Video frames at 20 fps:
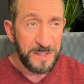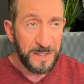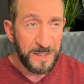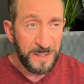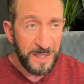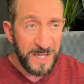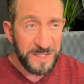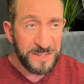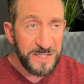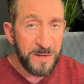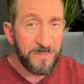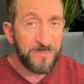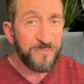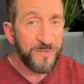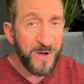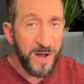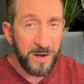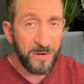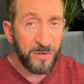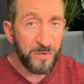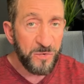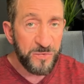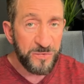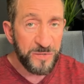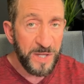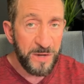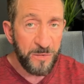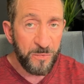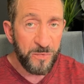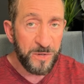let them follow who
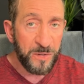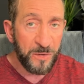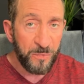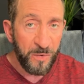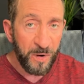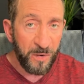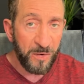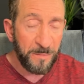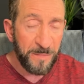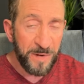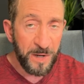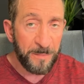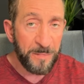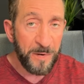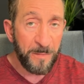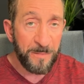they will. We're going to make up